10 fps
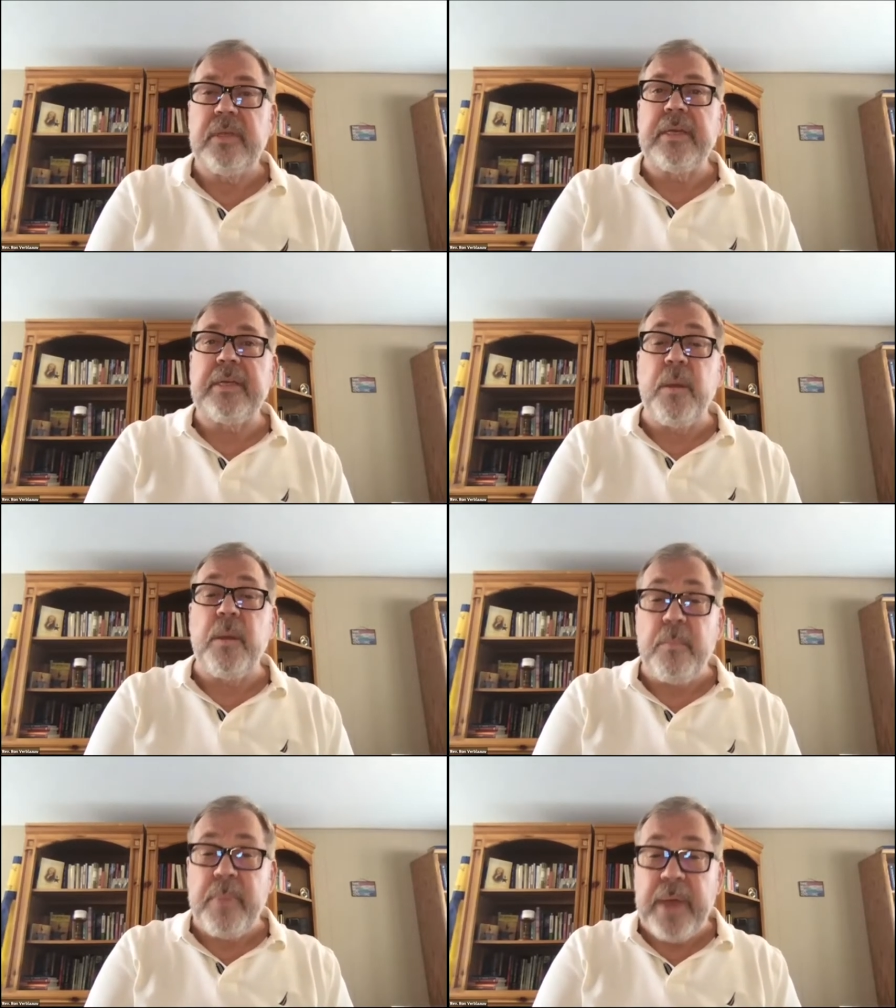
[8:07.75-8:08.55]

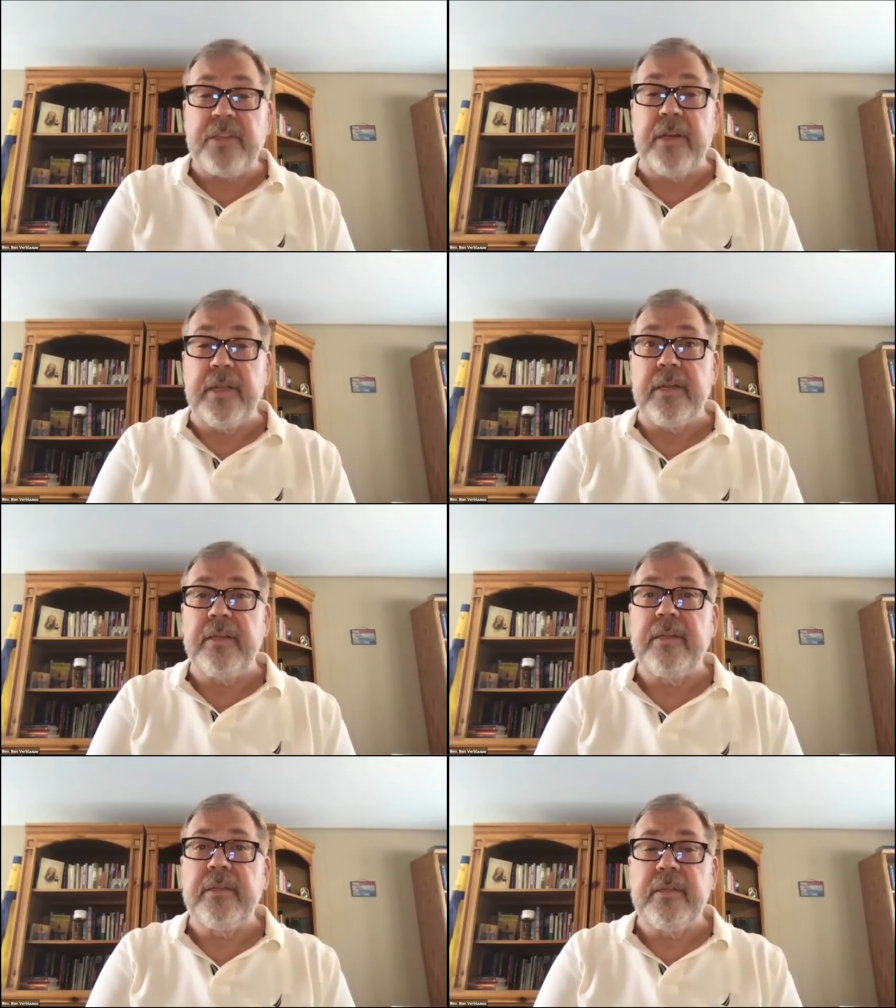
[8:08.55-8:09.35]
compassionate,
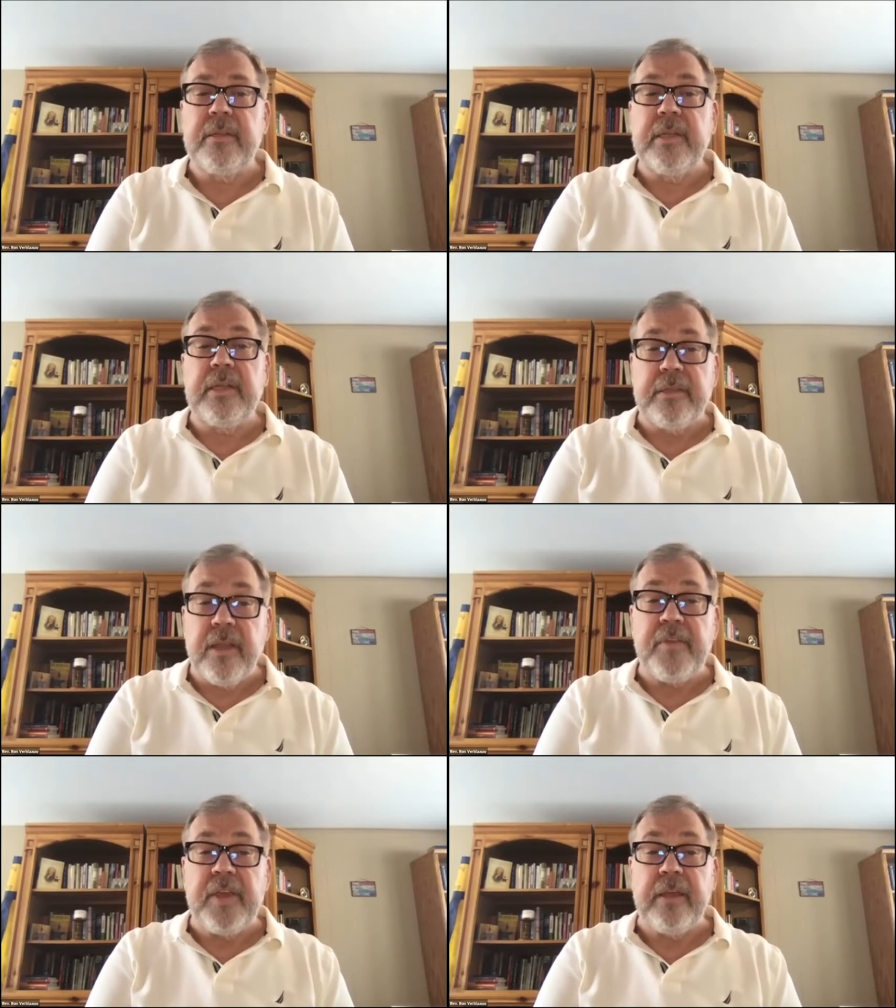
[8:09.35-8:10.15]

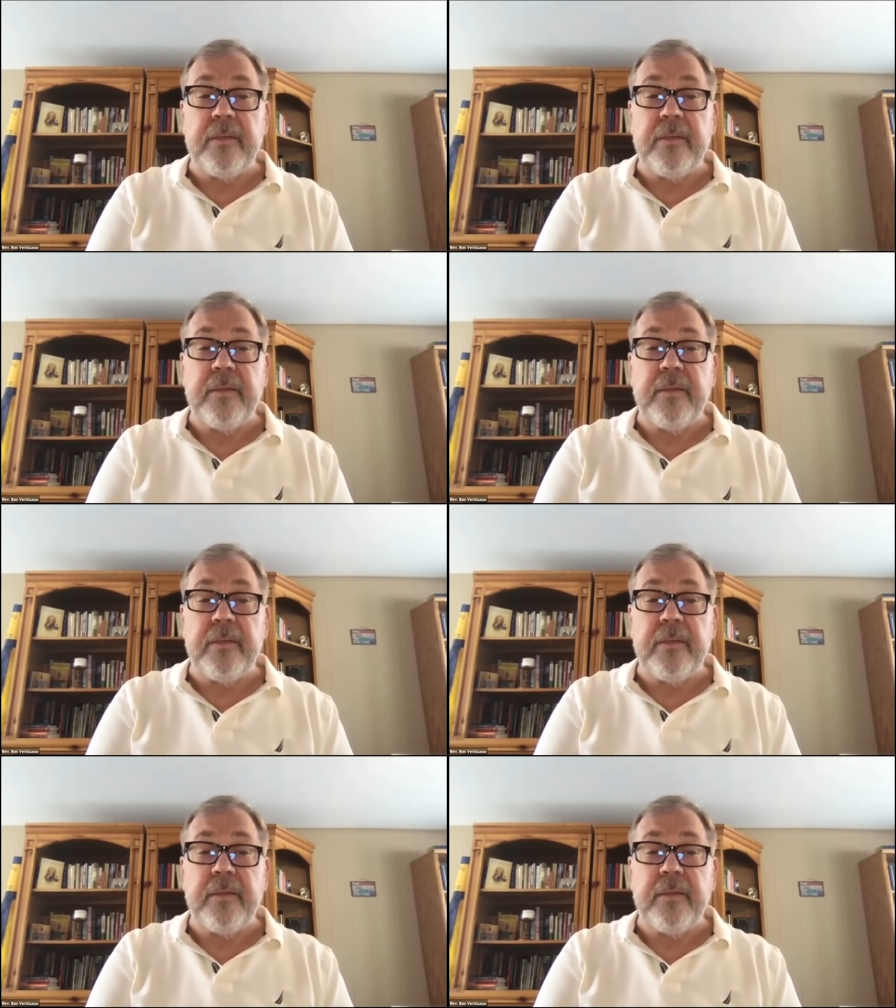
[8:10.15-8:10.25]
loving.